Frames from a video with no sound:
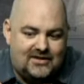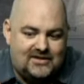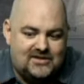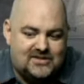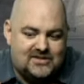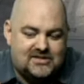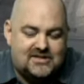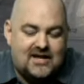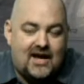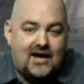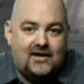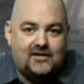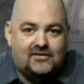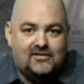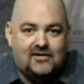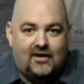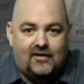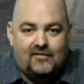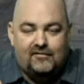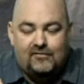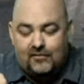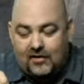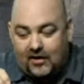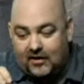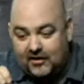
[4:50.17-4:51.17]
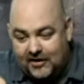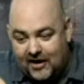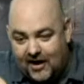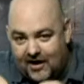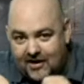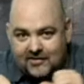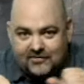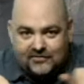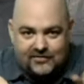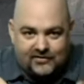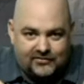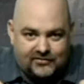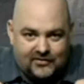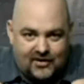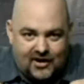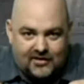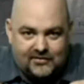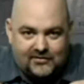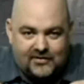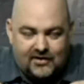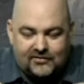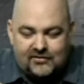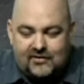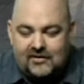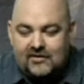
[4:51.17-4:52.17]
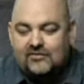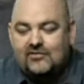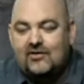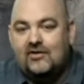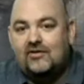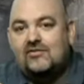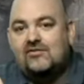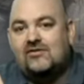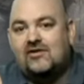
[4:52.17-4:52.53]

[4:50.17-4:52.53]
state of God exists, God doesn't exist,